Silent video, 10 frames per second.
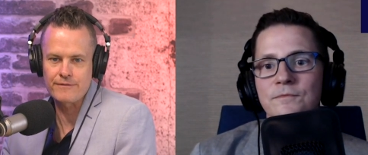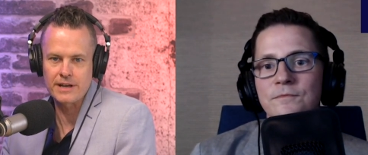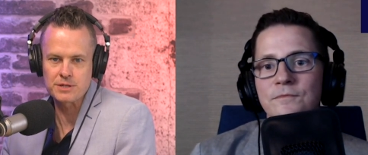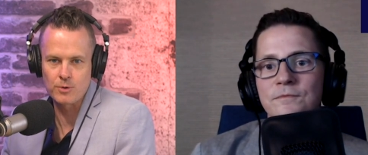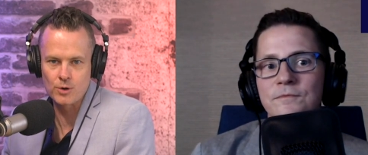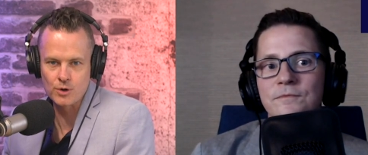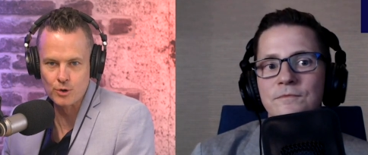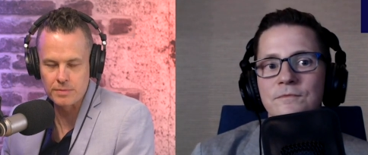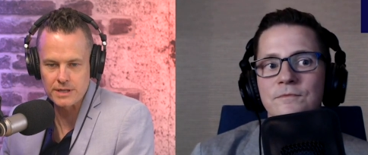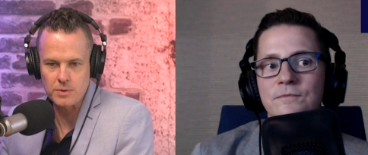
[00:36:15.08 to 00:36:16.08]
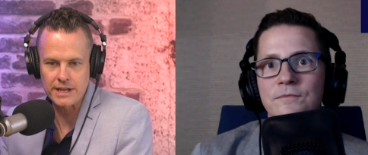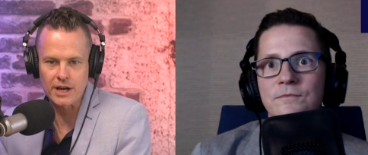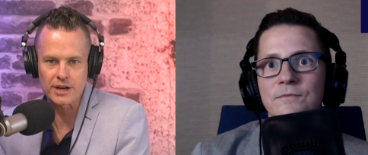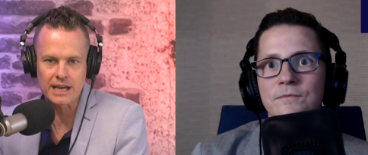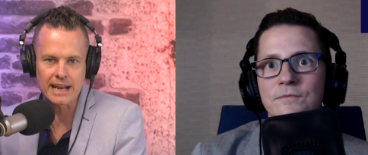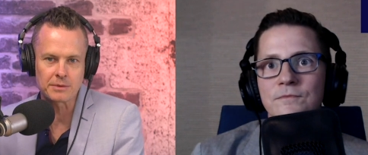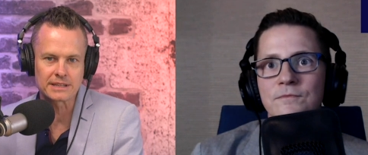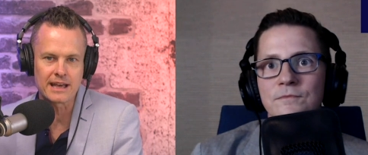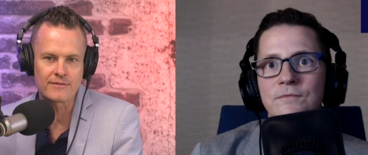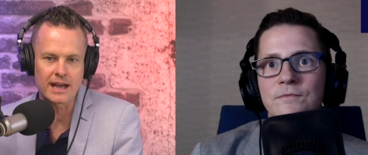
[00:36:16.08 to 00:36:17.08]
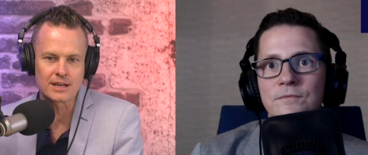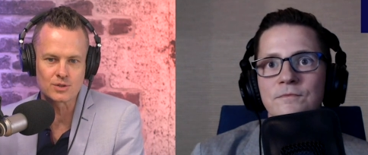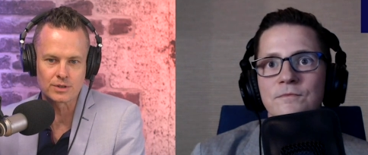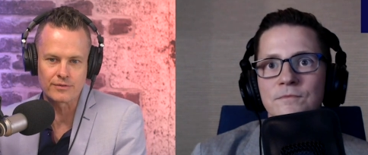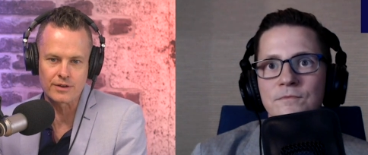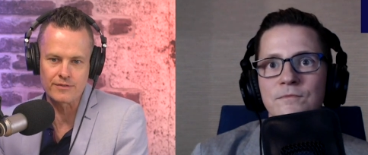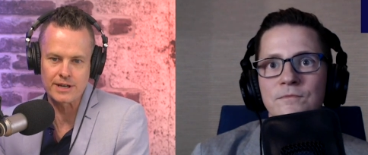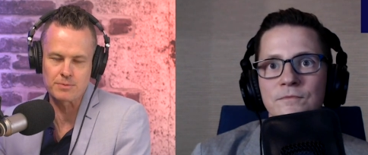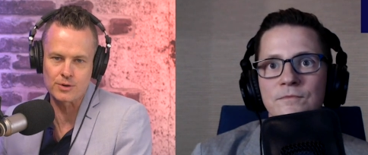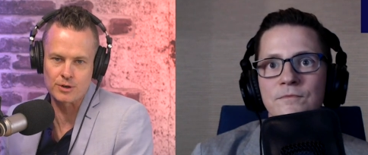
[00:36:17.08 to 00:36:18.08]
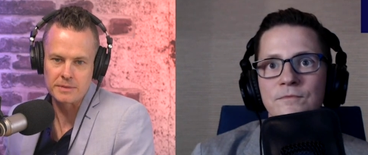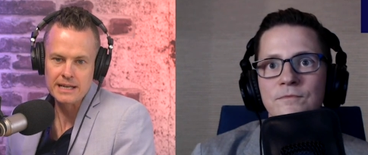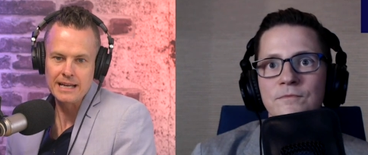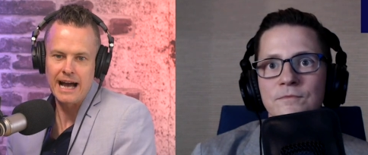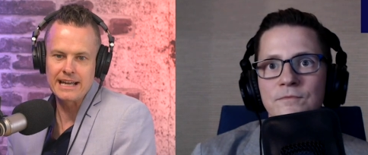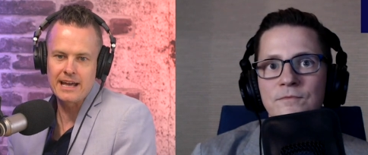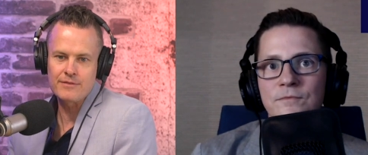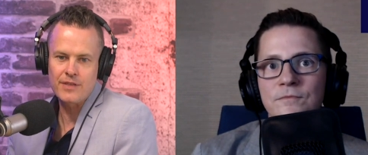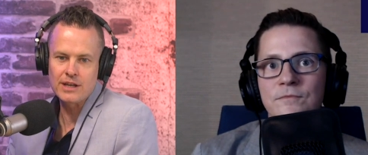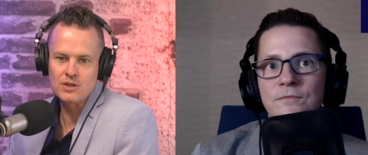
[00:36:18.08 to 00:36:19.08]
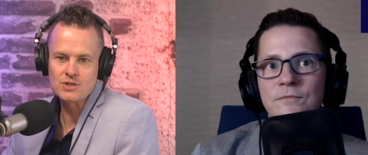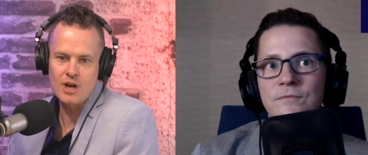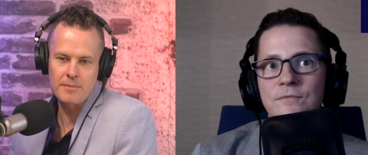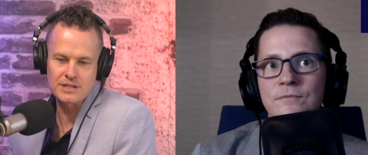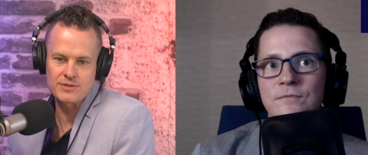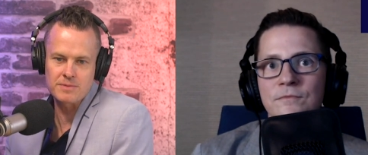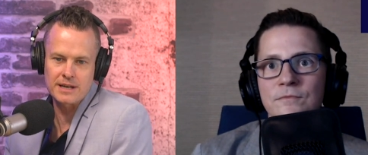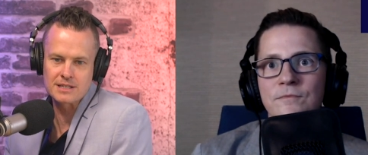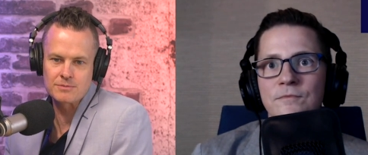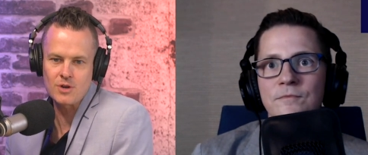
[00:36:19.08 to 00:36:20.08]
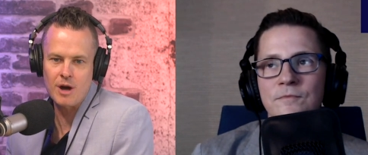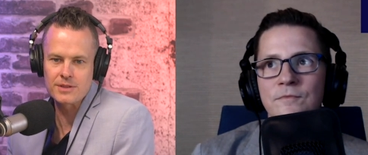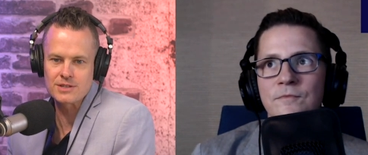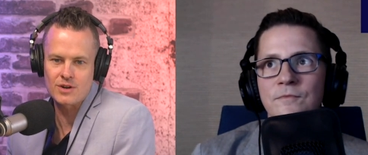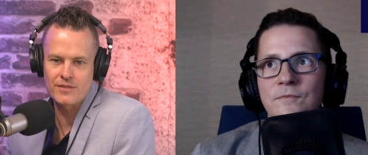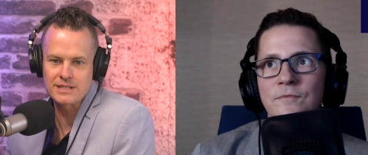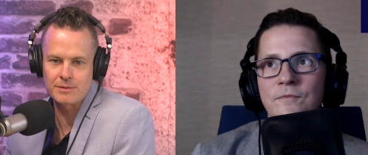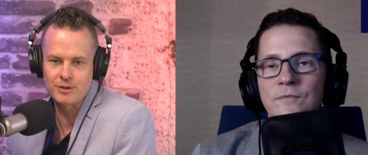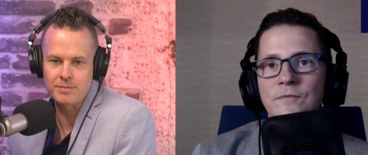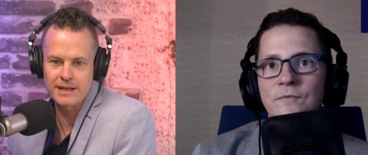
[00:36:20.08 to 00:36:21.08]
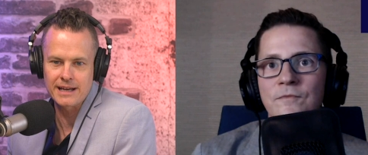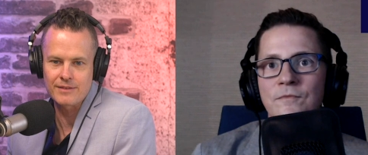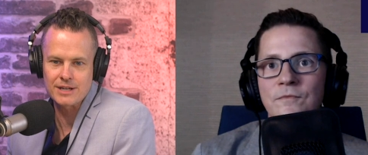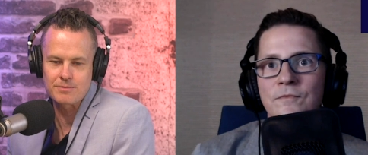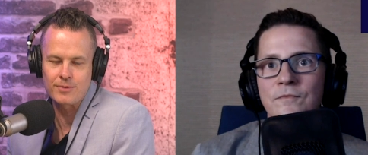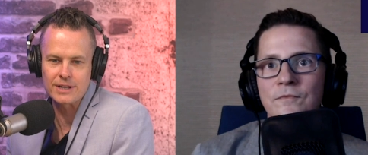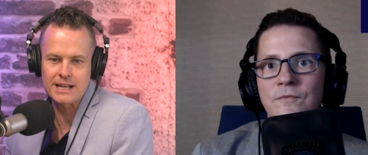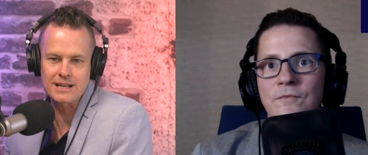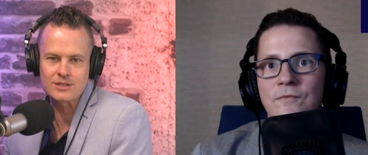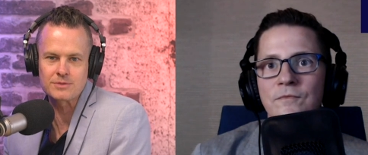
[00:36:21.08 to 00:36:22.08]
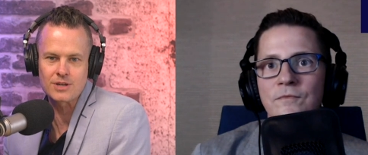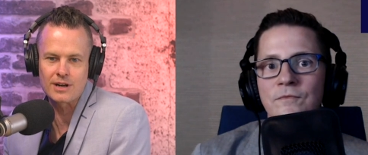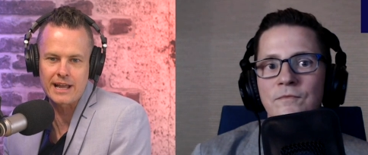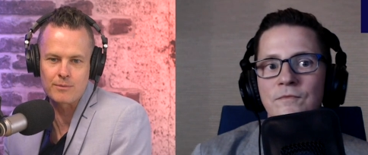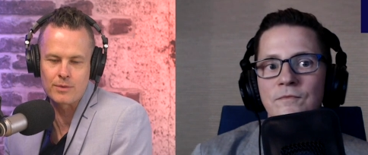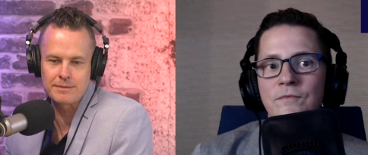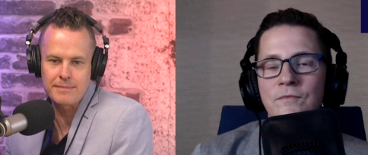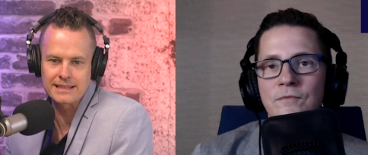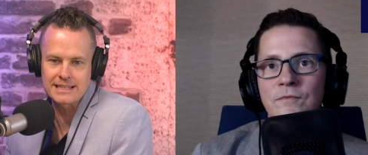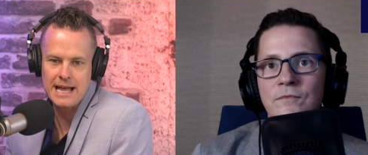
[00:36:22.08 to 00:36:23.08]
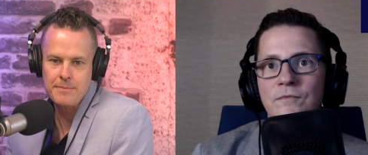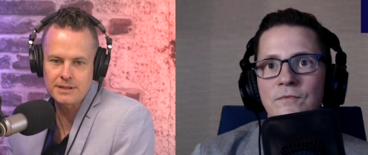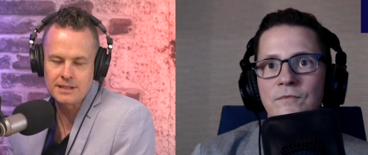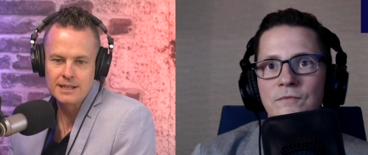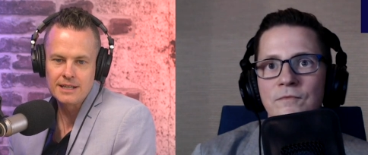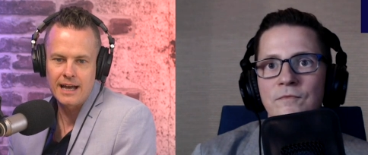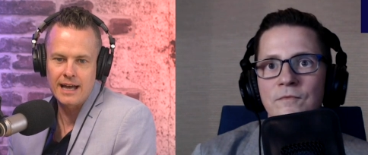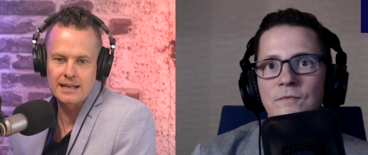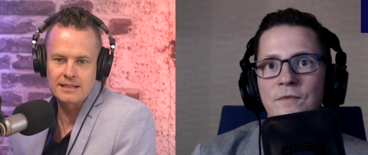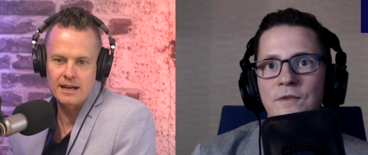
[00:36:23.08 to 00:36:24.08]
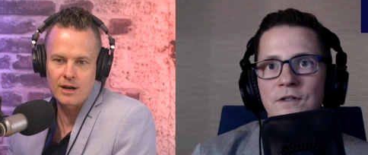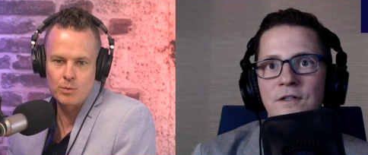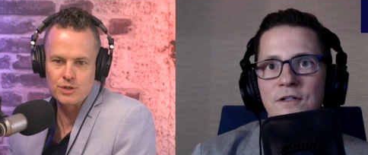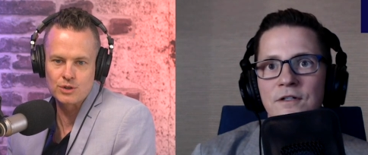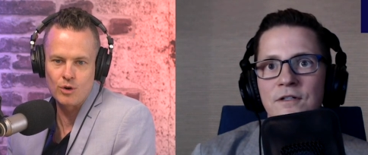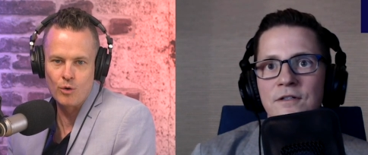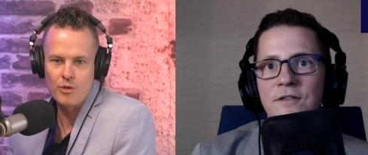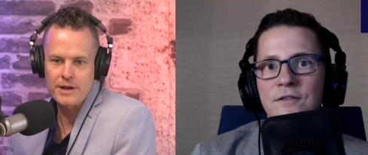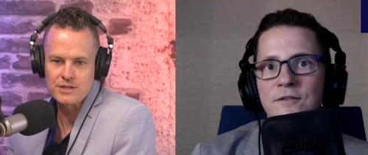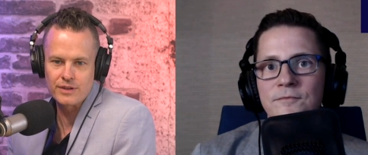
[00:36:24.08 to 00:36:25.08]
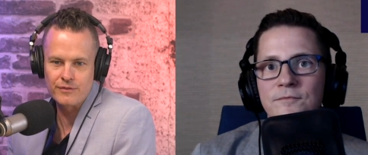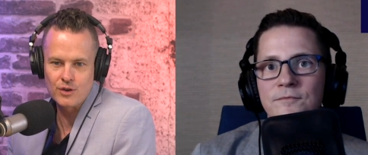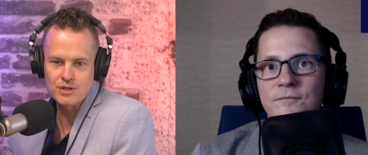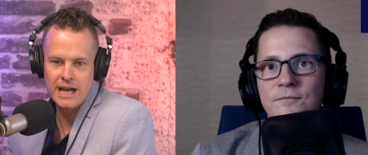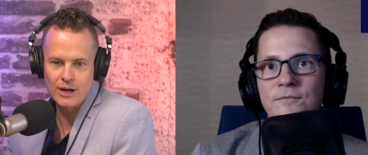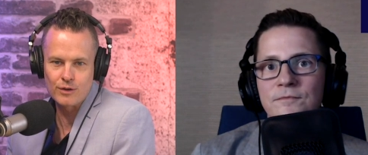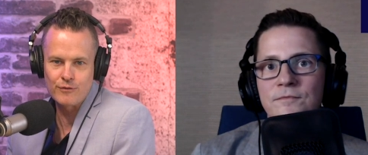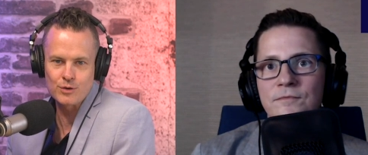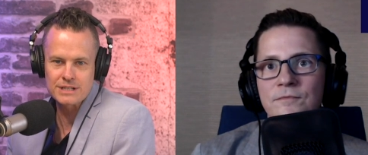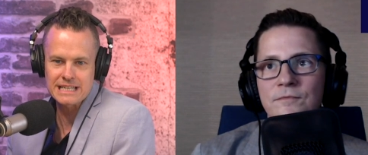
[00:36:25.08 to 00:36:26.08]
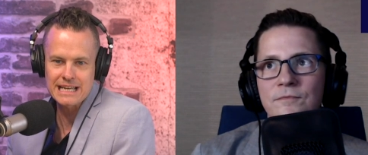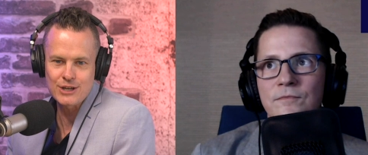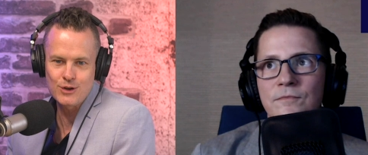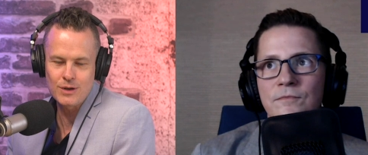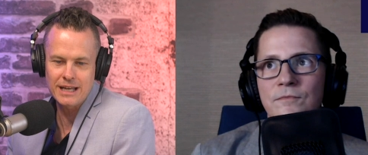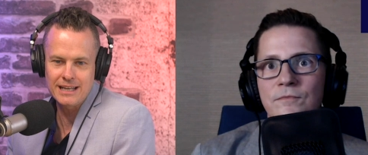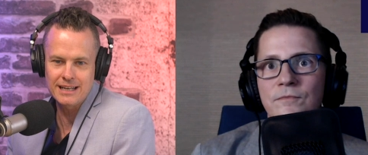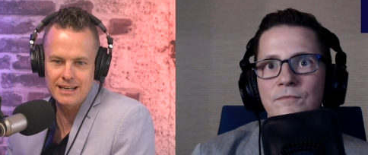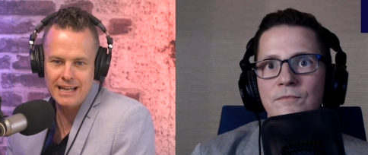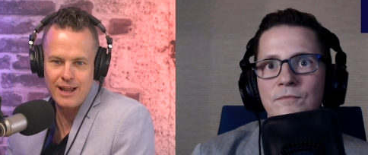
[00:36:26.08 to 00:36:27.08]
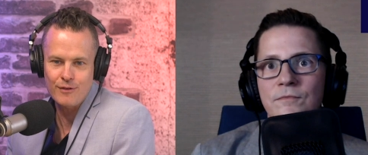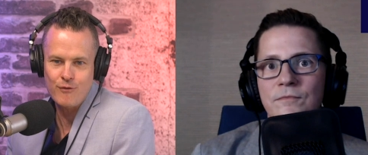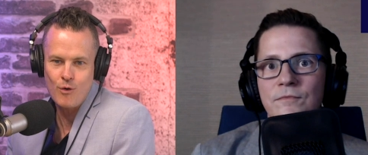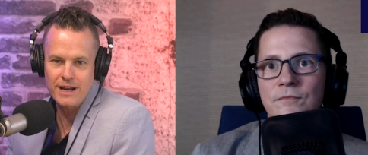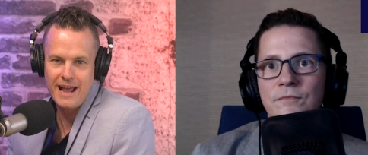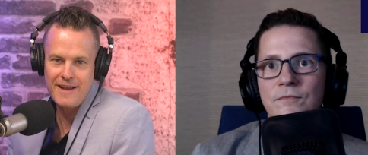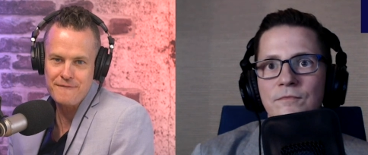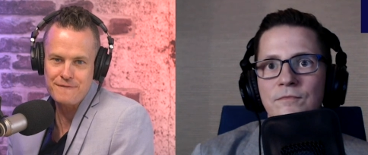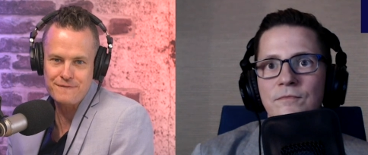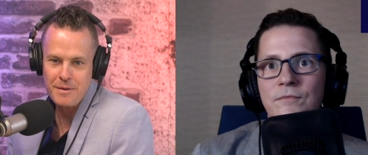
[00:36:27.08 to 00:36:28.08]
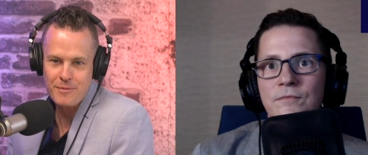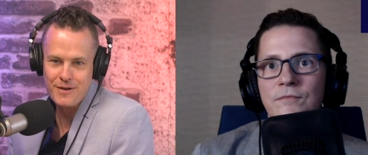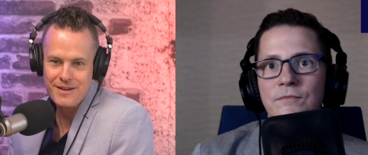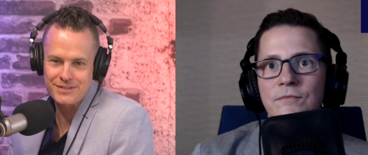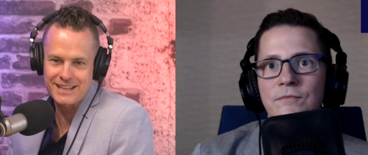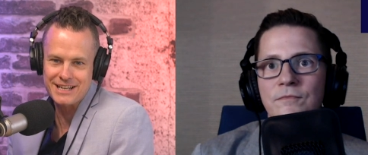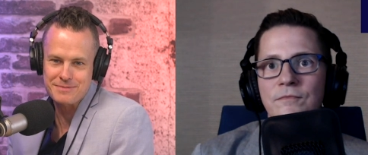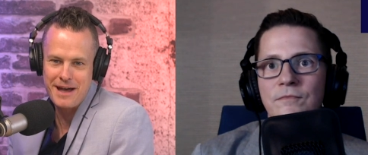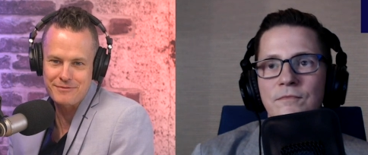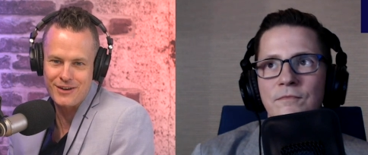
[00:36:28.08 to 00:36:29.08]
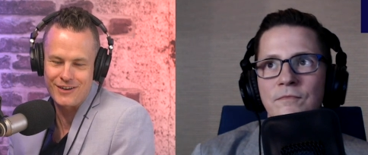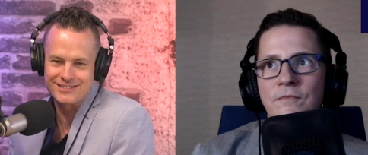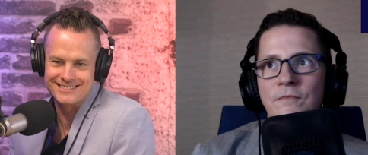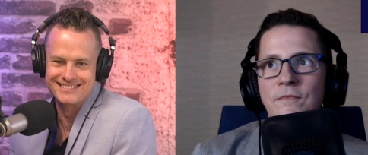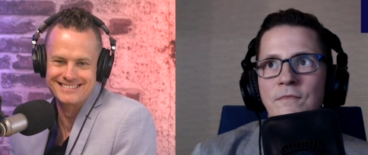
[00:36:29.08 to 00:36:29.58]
Speaker 1: Facebook group is where you go to connect with Nev and join the free Facebook group. Hey, Nev, thank you so much for spending some time with us on the W P Elevation podcast. I'm so glad we made this happen, and uh, wish you all the best for the future, and look forward to seeing you in California in February for the next MavCon.